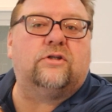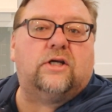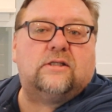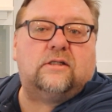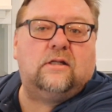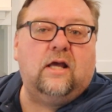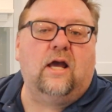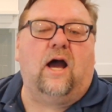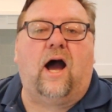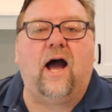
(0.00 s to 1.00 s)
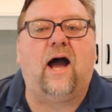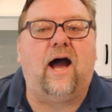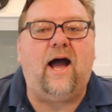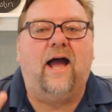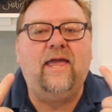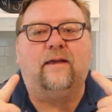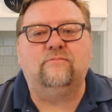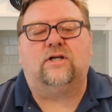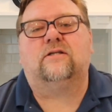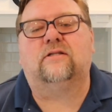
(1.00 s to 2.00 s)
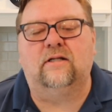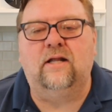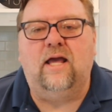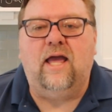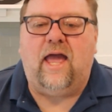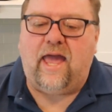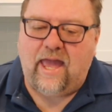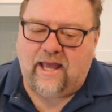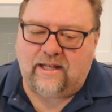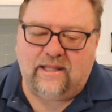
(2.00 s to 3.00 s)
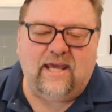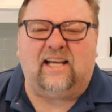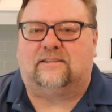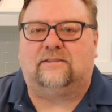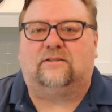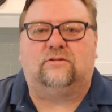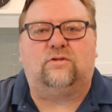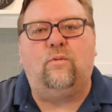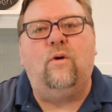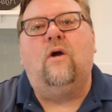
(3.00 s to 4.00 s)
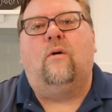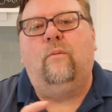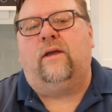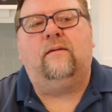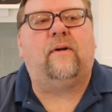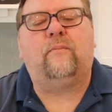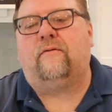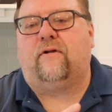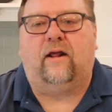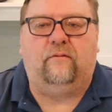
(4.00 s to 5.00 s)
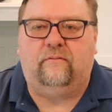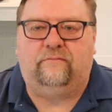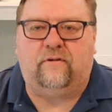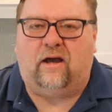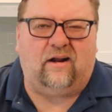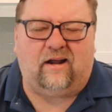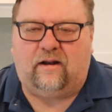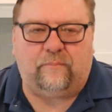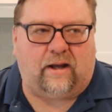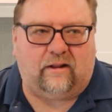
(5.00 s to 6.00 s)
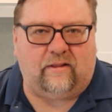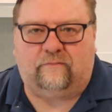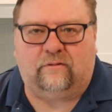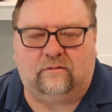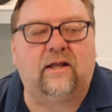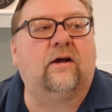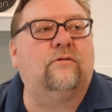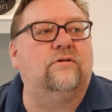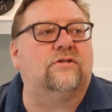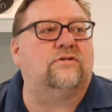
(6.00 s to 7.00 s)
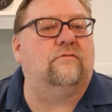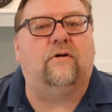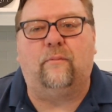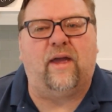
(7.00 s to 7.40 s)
Justin. I am Justin, and yes, so my wife and I, we've gone on about 10 cruises so far.